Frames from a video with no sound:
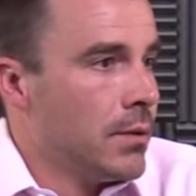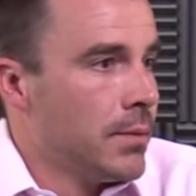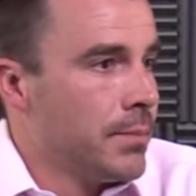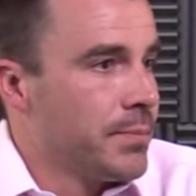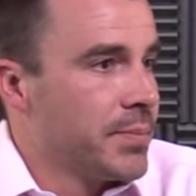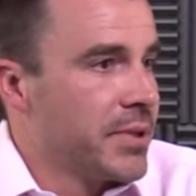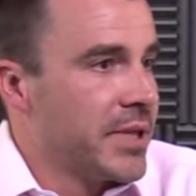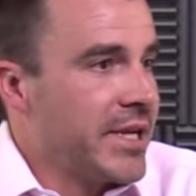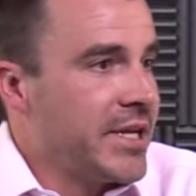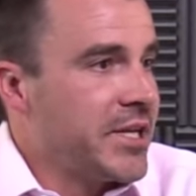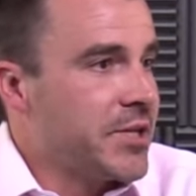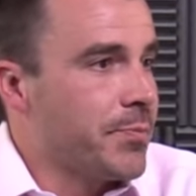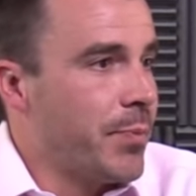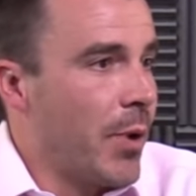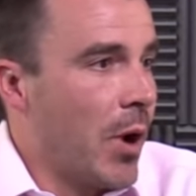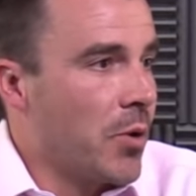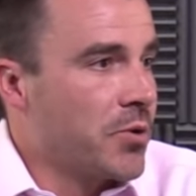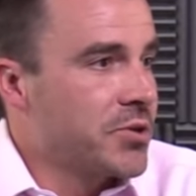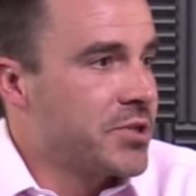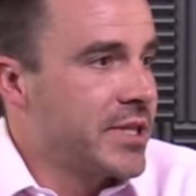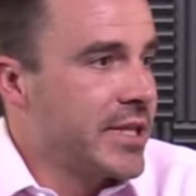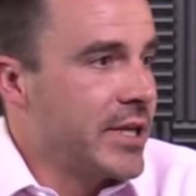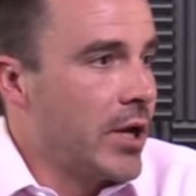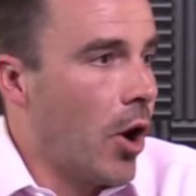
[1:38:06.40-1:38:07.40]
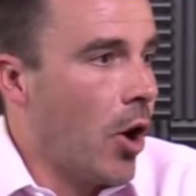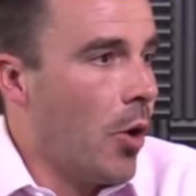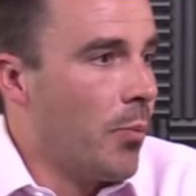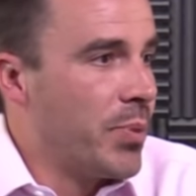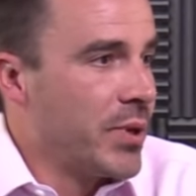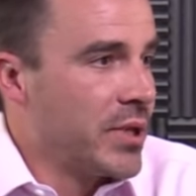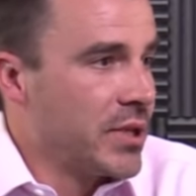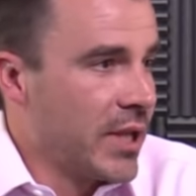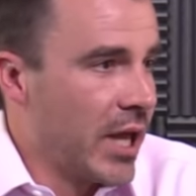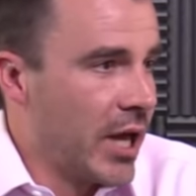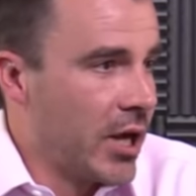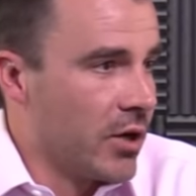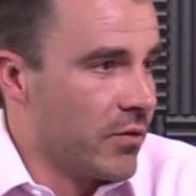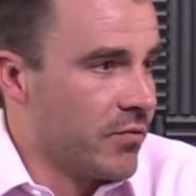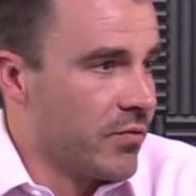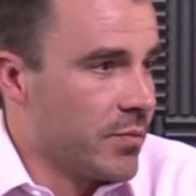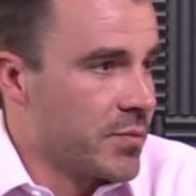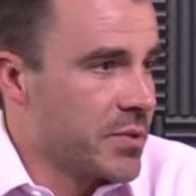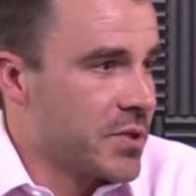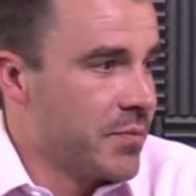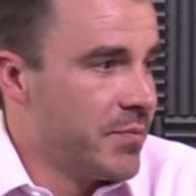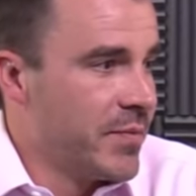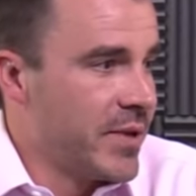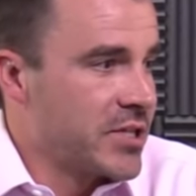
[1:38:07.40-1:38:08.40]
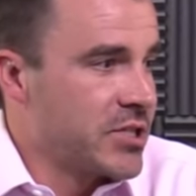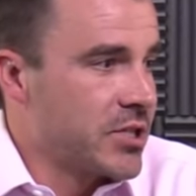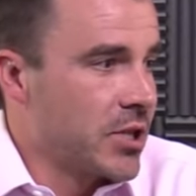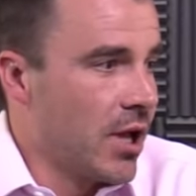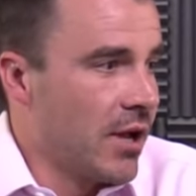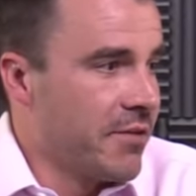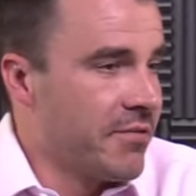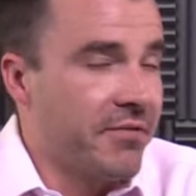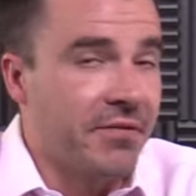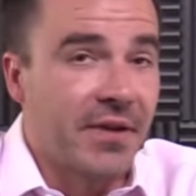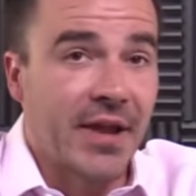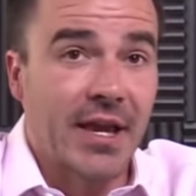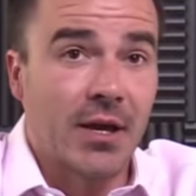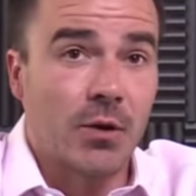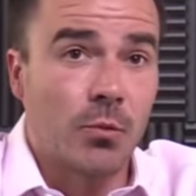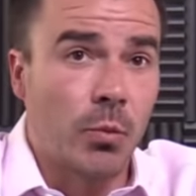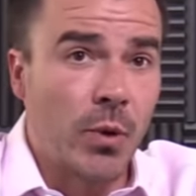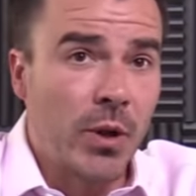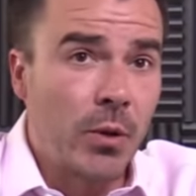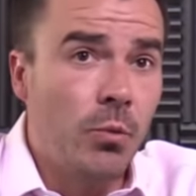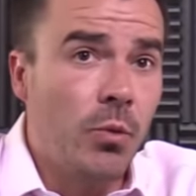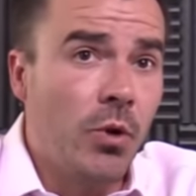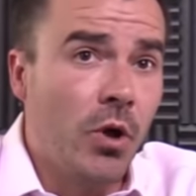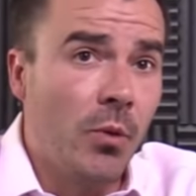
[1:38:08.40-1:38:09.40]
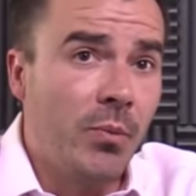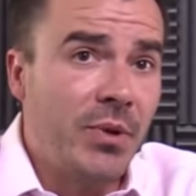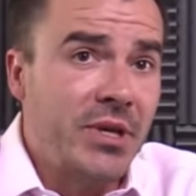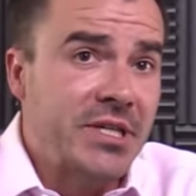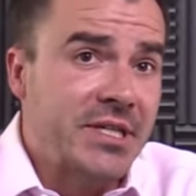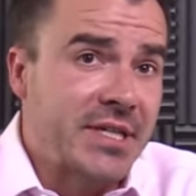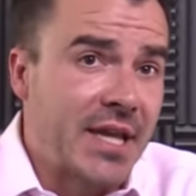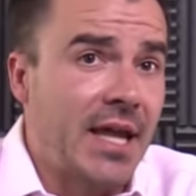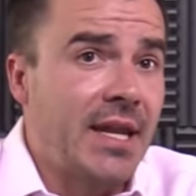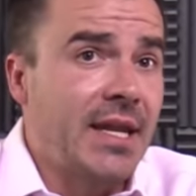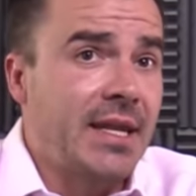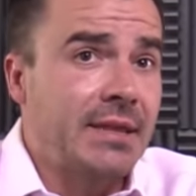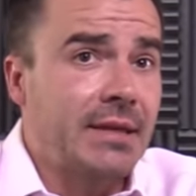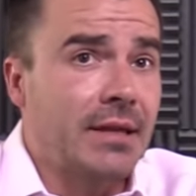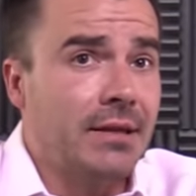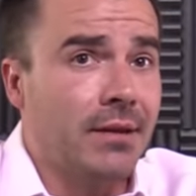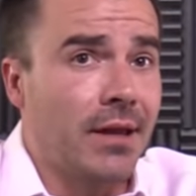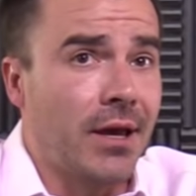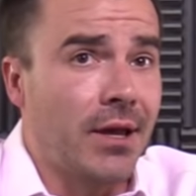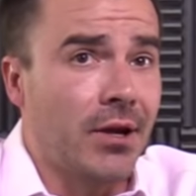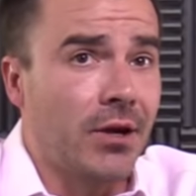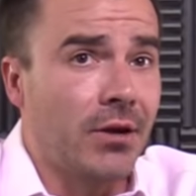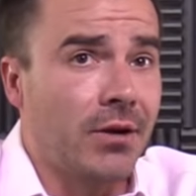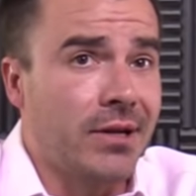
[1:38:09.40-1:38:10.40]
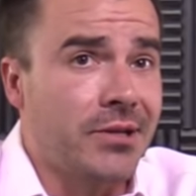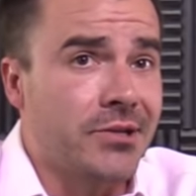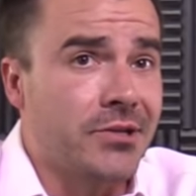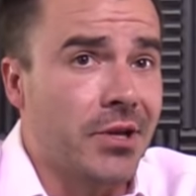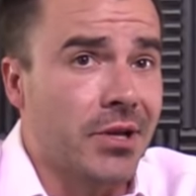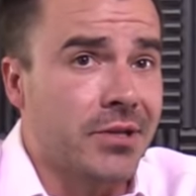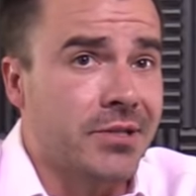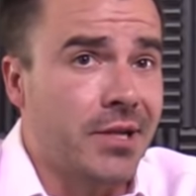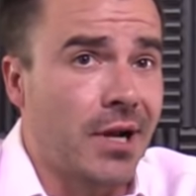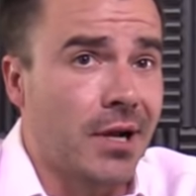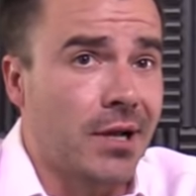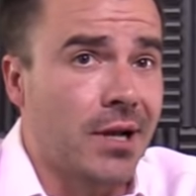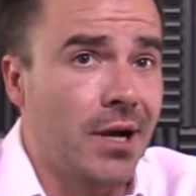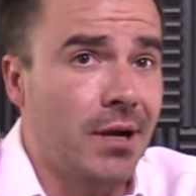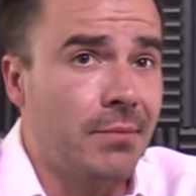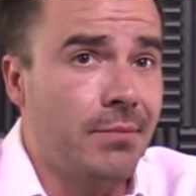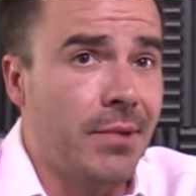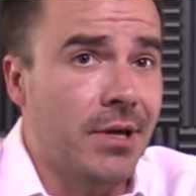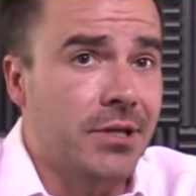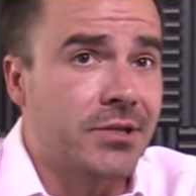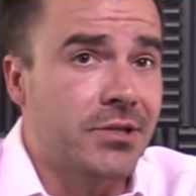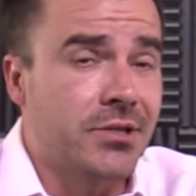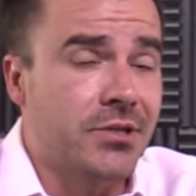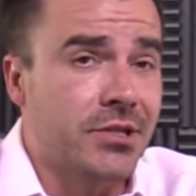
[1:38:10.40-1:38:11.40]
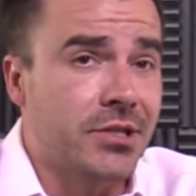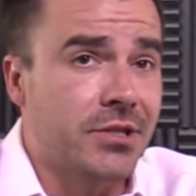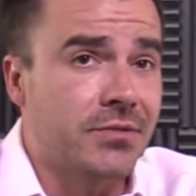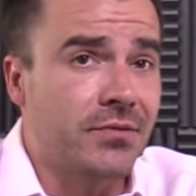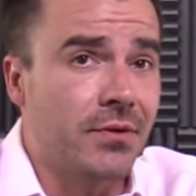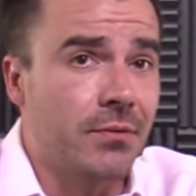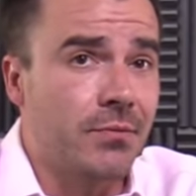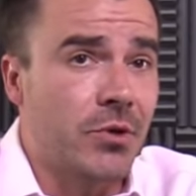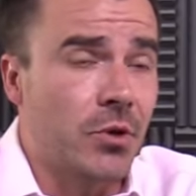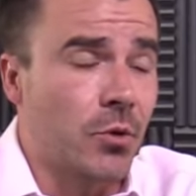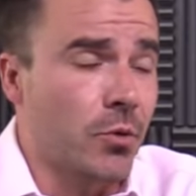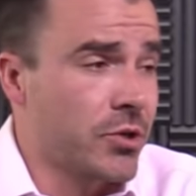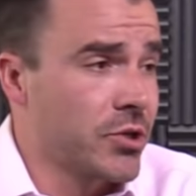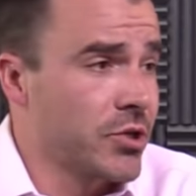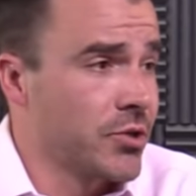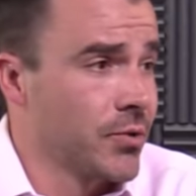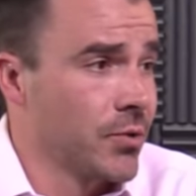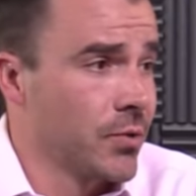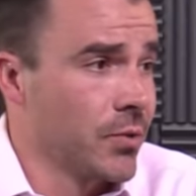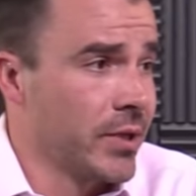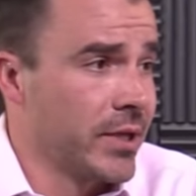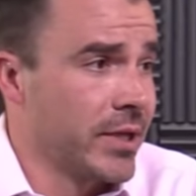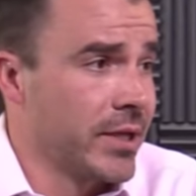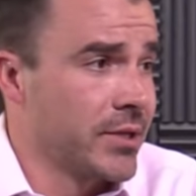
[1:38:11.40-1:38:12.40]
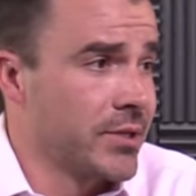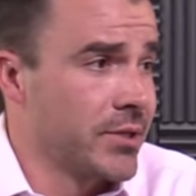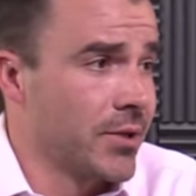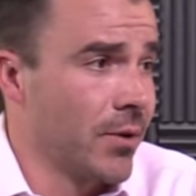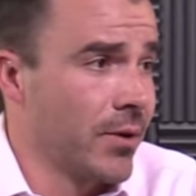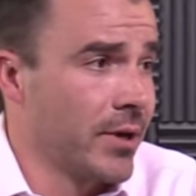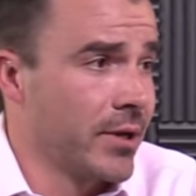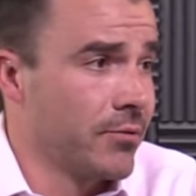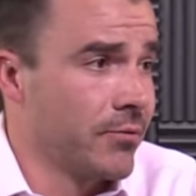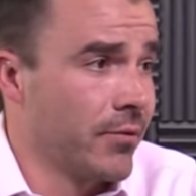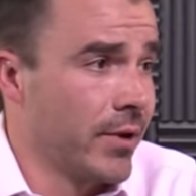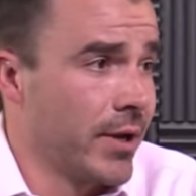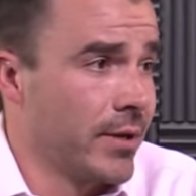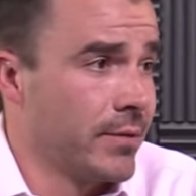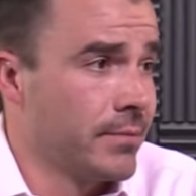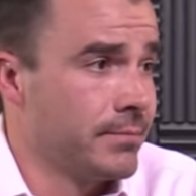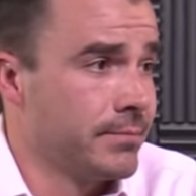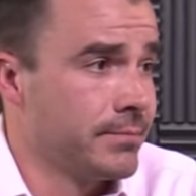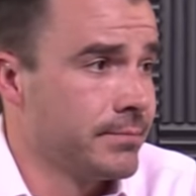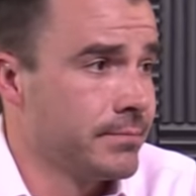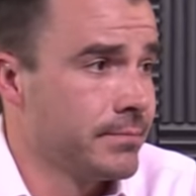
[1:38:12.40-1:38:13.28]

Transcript: Please post the open letter from Smyslov fan. We will be sending the letter in chess.com messages from yours truly. It's already written.